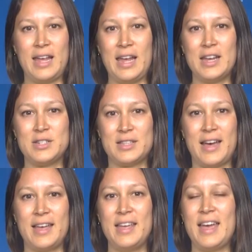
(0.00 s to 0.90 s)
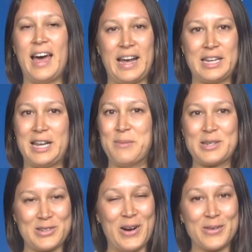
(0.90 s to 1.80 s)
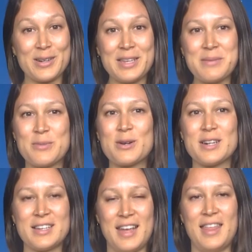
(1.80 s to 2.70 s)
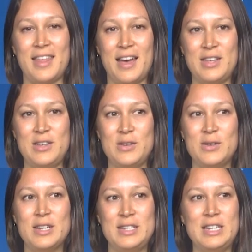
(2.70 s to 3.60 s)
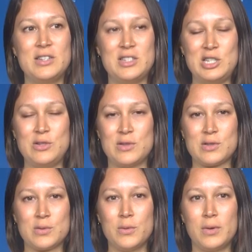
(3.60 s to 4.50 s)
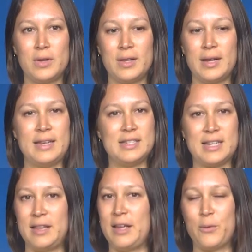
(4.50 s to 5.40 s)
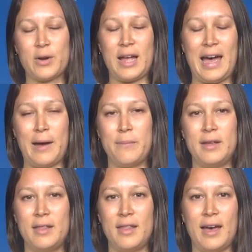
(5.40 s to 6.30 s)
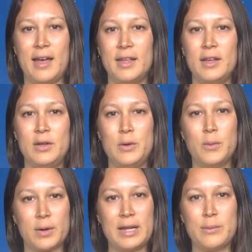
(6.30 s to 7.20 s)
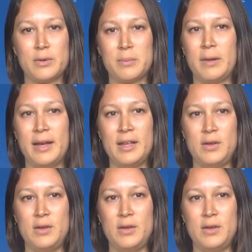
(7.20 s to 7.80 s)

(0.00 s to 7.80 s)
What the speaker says: age that academics are really important and that you need to choose a school in case anything were to happen that you weren't able to play.